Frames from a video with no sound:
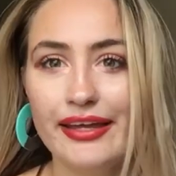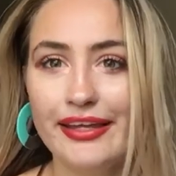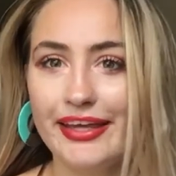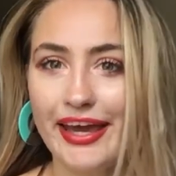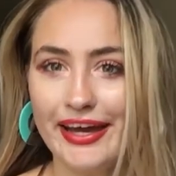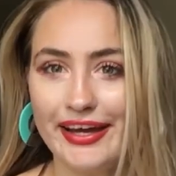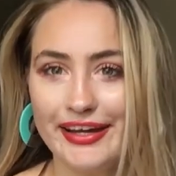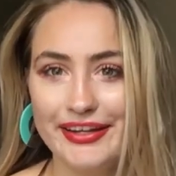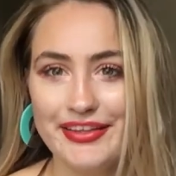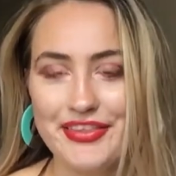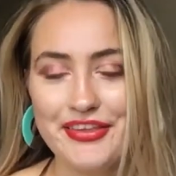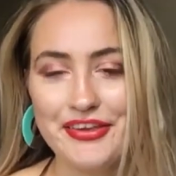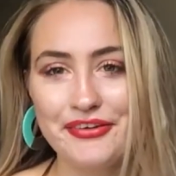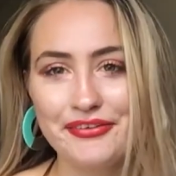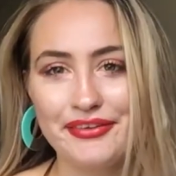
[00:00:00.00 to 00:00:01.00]
Yeah,
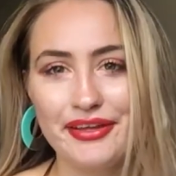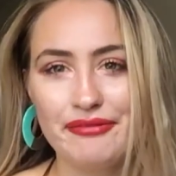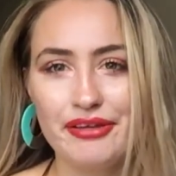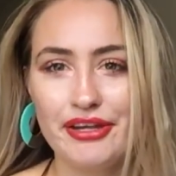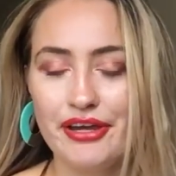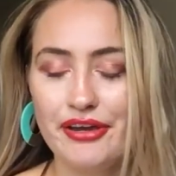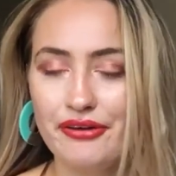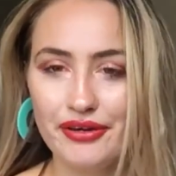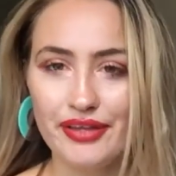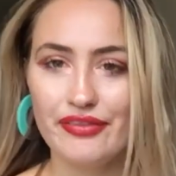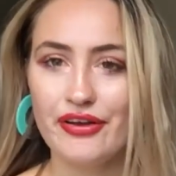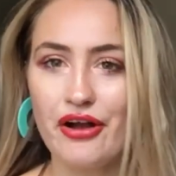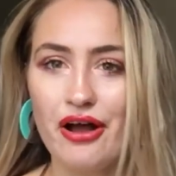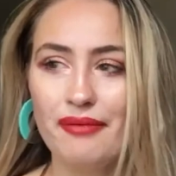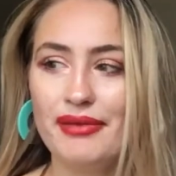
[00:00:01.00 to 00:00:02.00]
so let me know in the
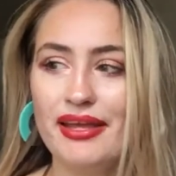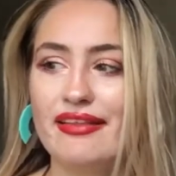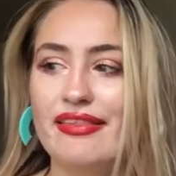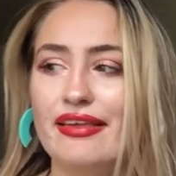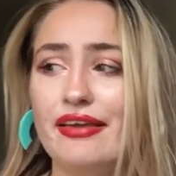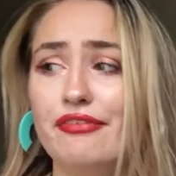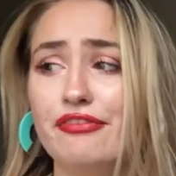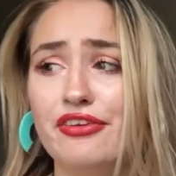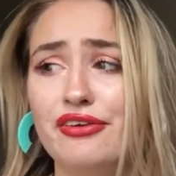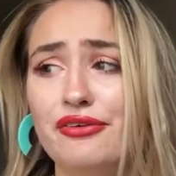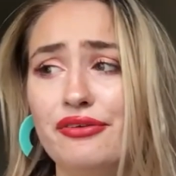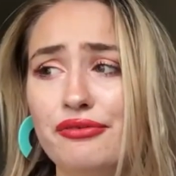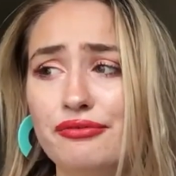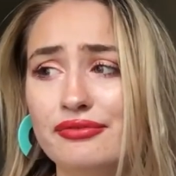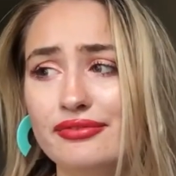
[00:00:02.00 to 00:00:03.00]
comments if
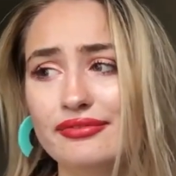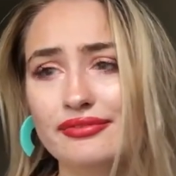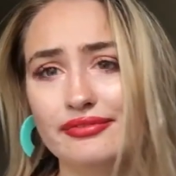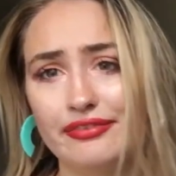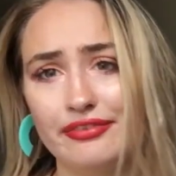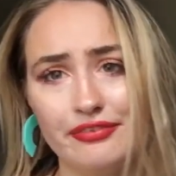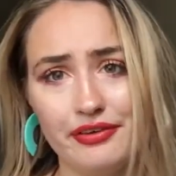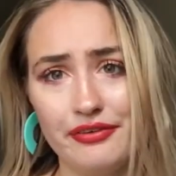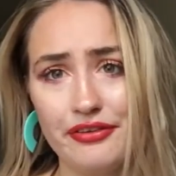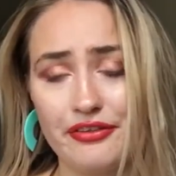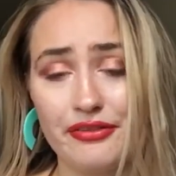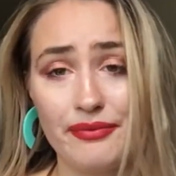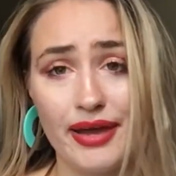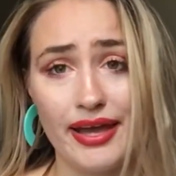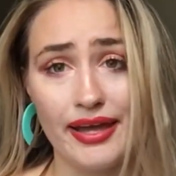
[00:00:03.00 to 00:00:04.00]
you feel
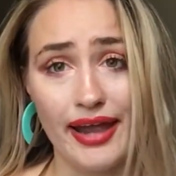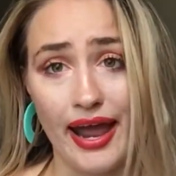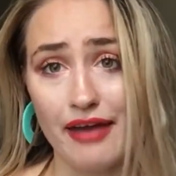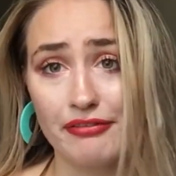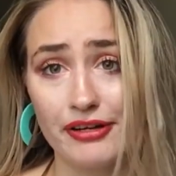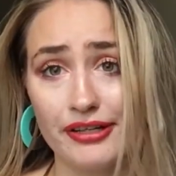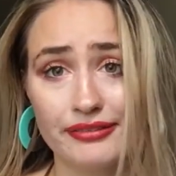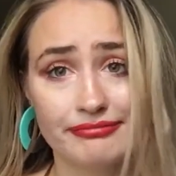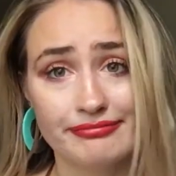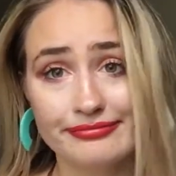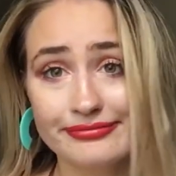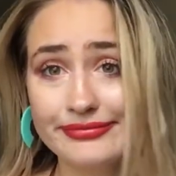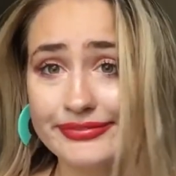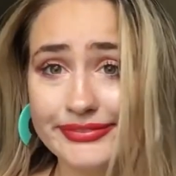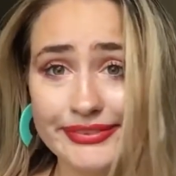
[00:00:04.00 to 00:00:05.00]
this way ever,
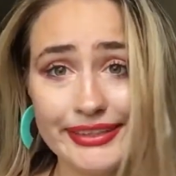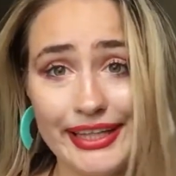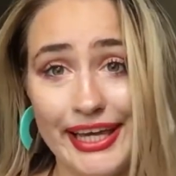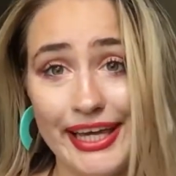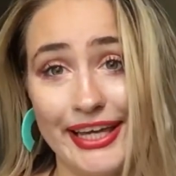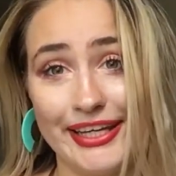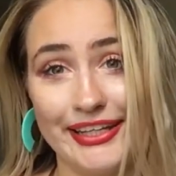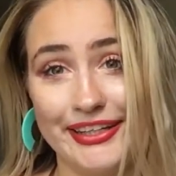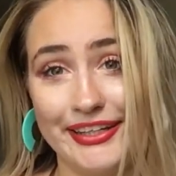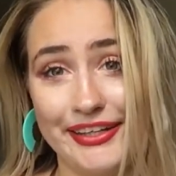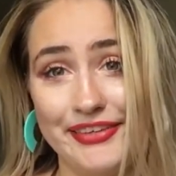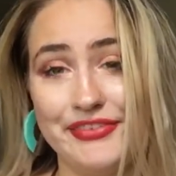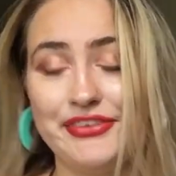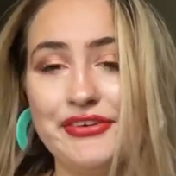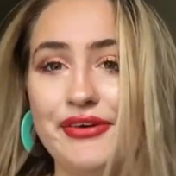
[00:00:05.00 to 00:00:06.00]
and
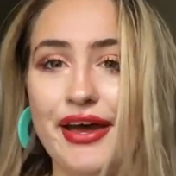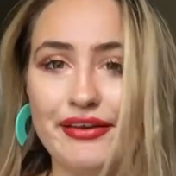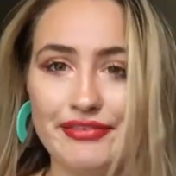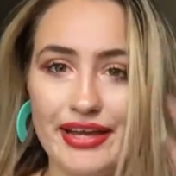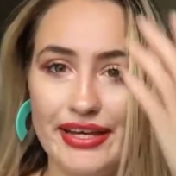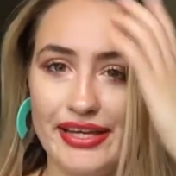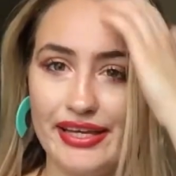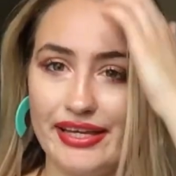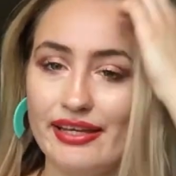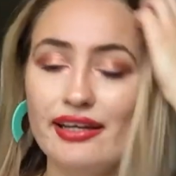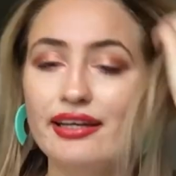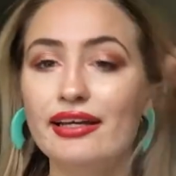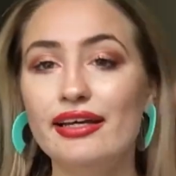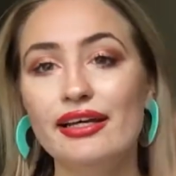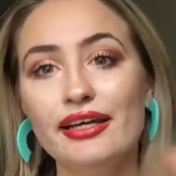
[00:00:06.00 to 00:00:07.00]
if you have any
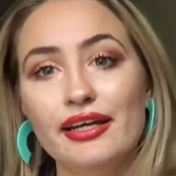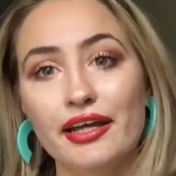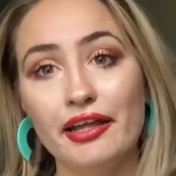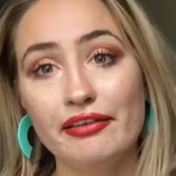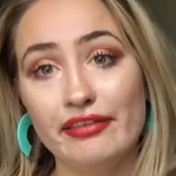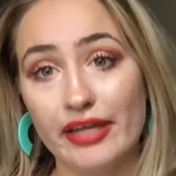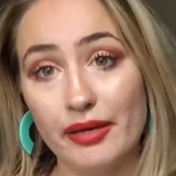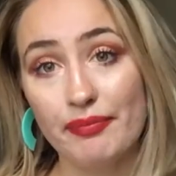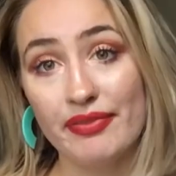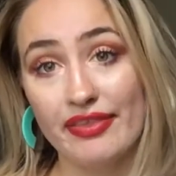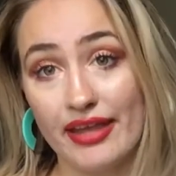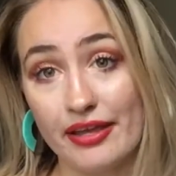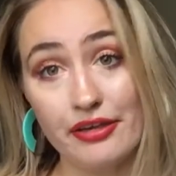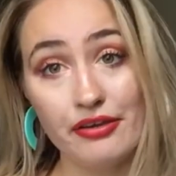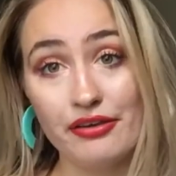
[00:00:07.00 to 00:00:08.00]
tips
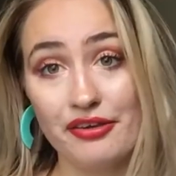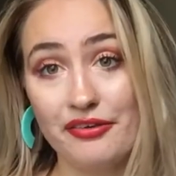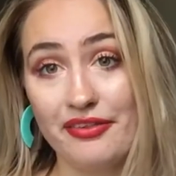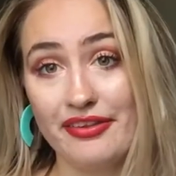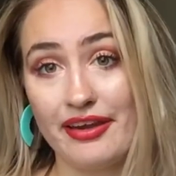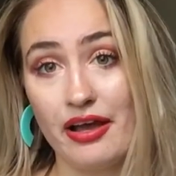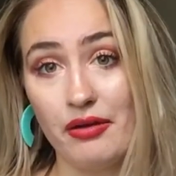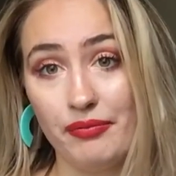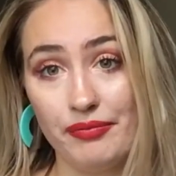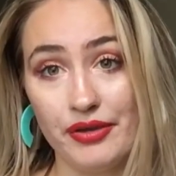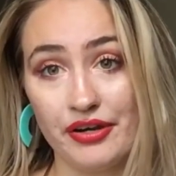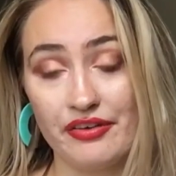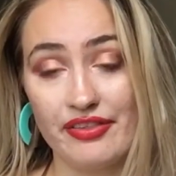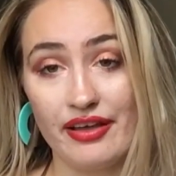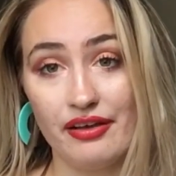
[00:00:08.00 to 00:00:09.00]
that you use to help
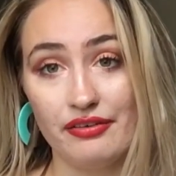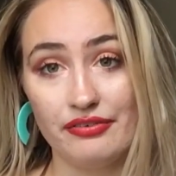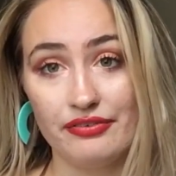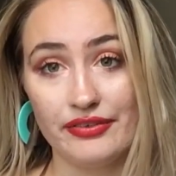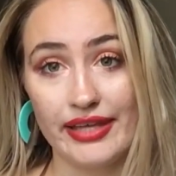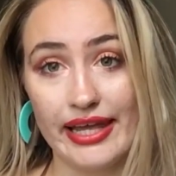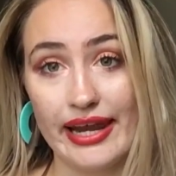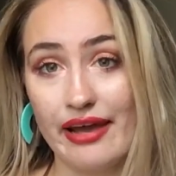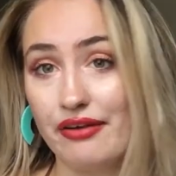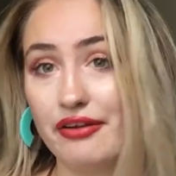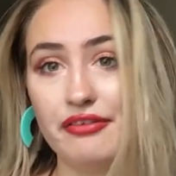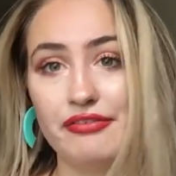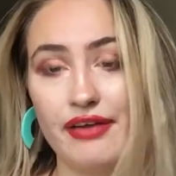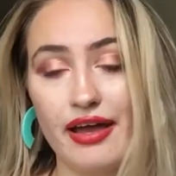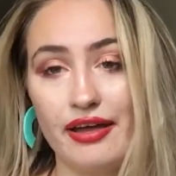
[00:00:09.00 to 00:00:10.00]
yourself get out
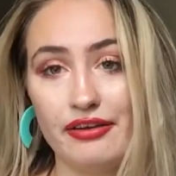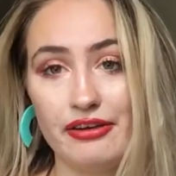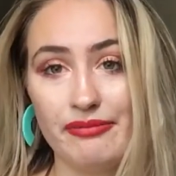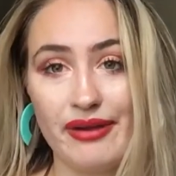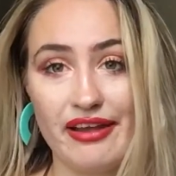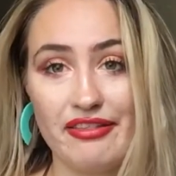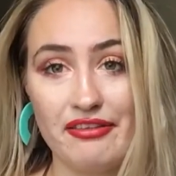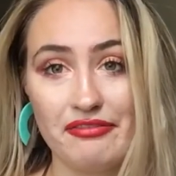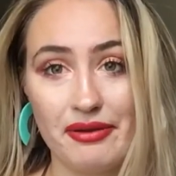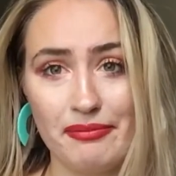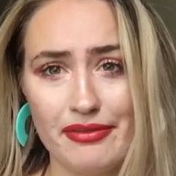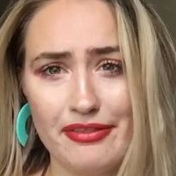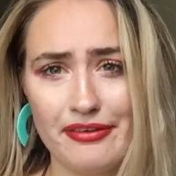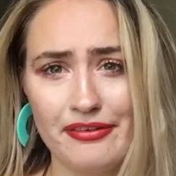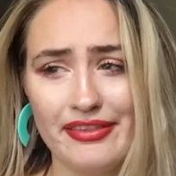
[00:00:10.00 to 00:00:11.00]
of depressive
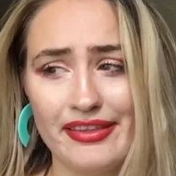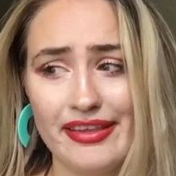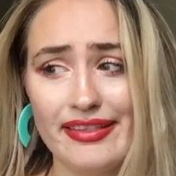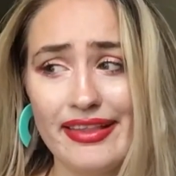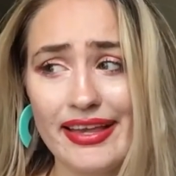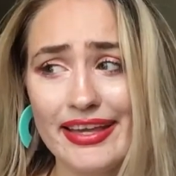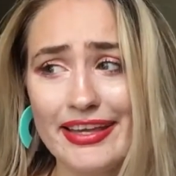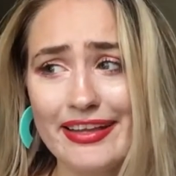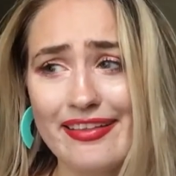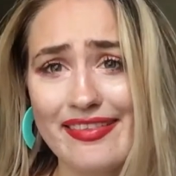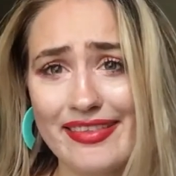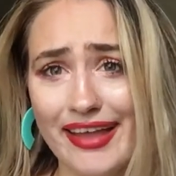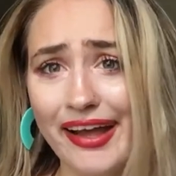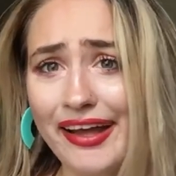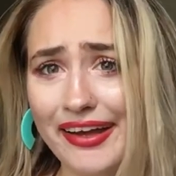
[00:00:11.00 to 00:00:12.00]
episodes, because like it
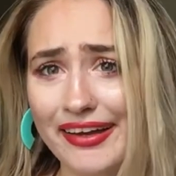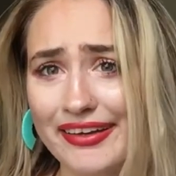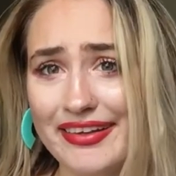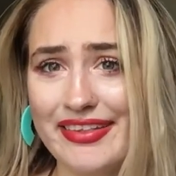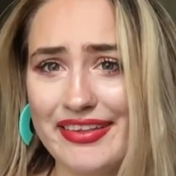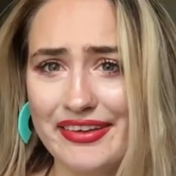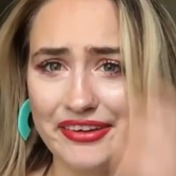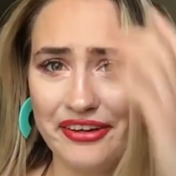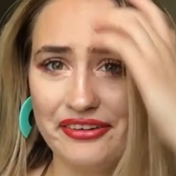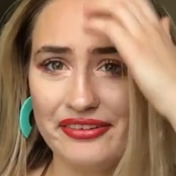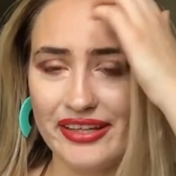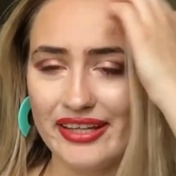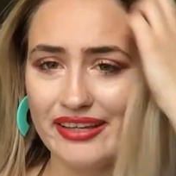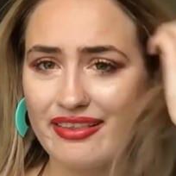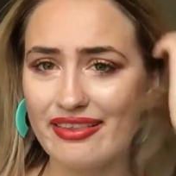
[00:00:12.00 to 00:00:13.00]
sucks, you know,
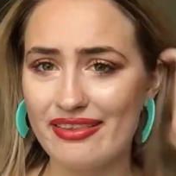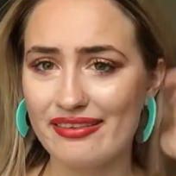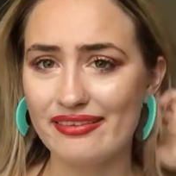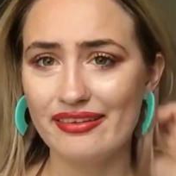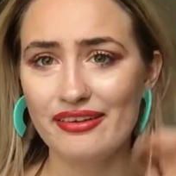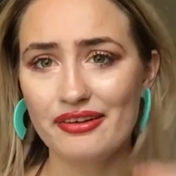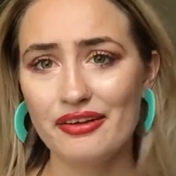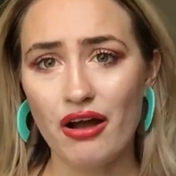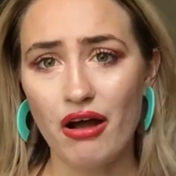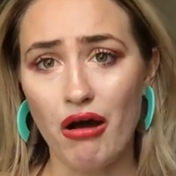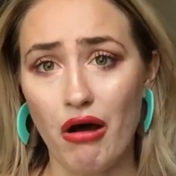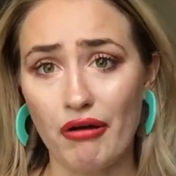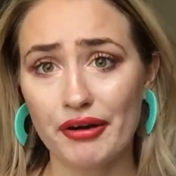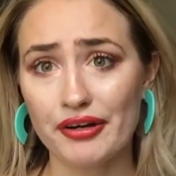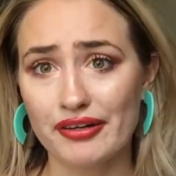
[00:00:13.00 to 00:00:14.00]
like it's
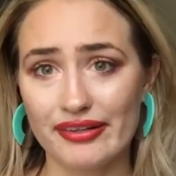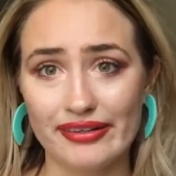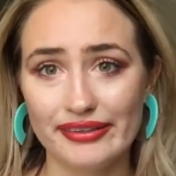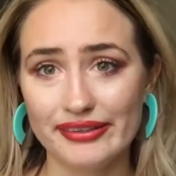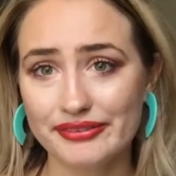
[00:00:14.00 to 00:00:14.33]
hard,